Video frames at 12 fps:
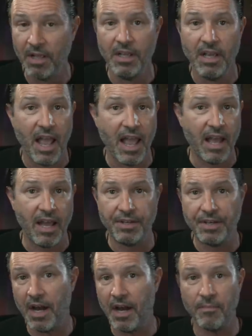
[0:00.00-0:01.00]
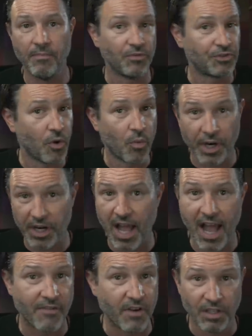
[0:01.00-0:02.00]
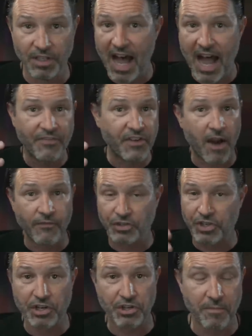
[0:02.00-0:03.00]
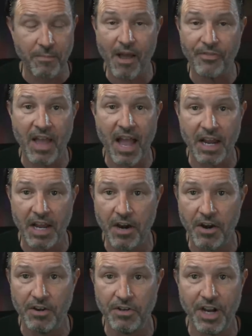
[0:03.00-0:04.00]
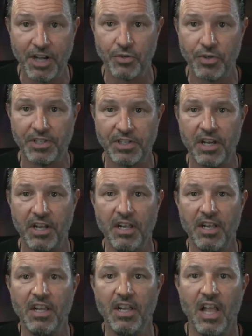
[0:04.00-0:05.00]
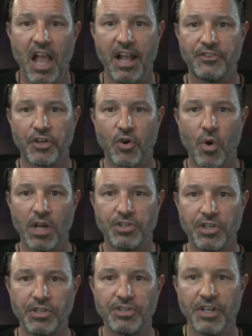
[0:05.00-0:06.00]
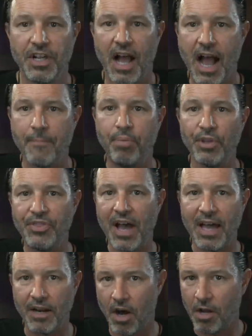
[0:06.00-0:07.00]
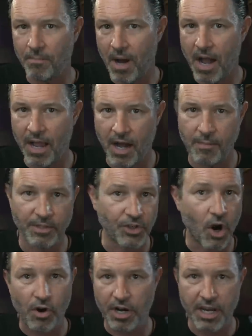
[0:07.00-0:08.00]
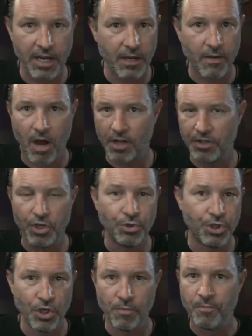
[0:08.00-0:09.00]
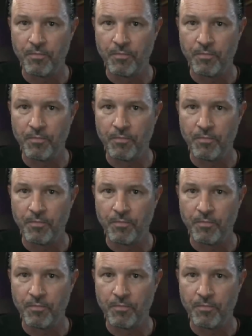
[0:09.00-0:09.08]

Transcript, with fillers: And um, so we're going to have a live conversation about that here, and you guys will get to answer questions. I put that on my um, it's already on YouTube,